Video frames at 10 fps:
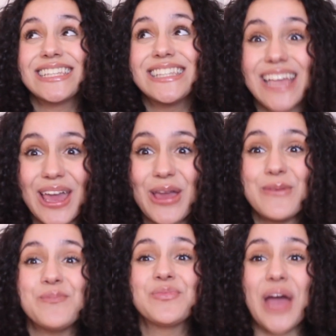the
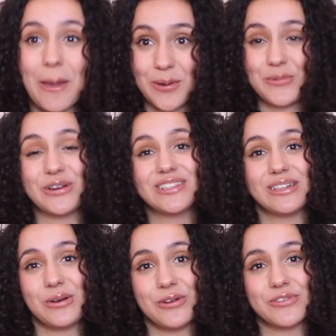same type of
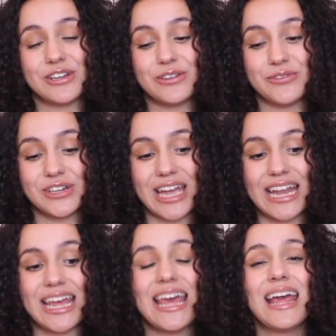person over and over
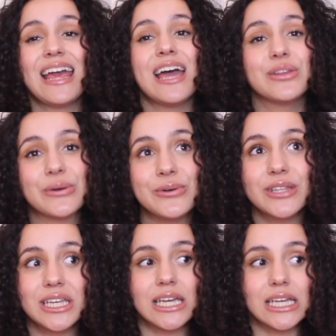again. And the cool
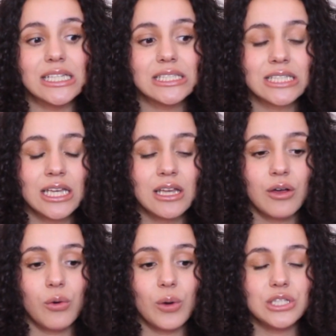thing is,
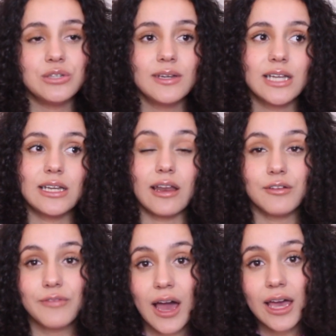once you can
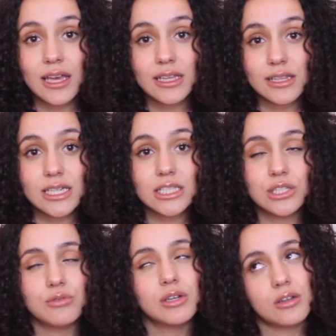identify
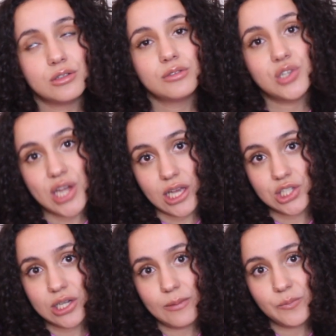this, you can also
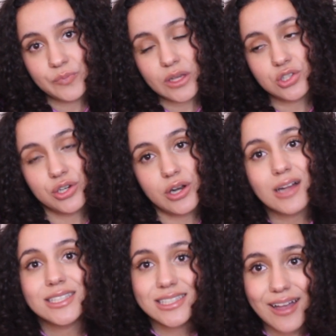change it. So you're
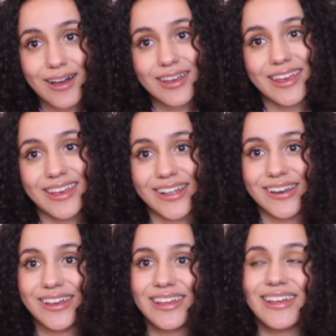not stuck
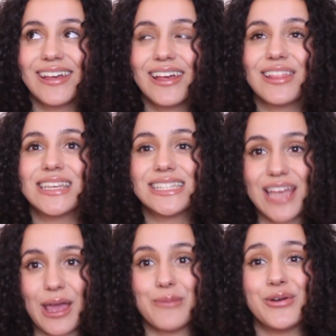in the
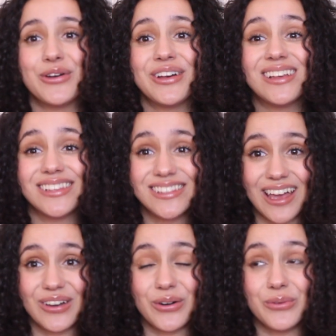same
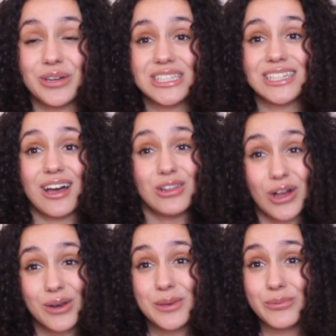cycle, which a
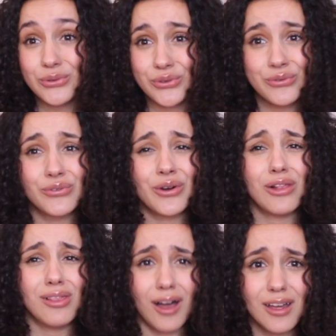lot of people do for
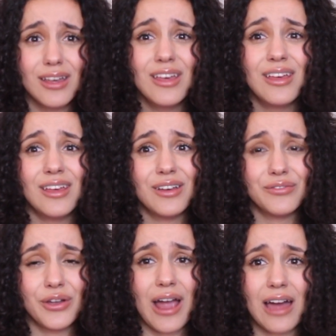a lot
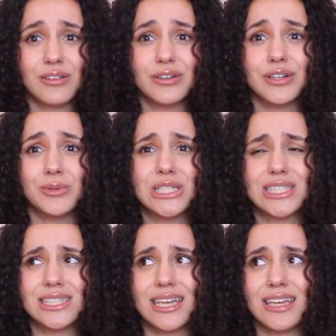of their adulthood, which
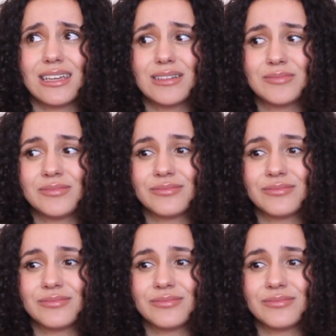is like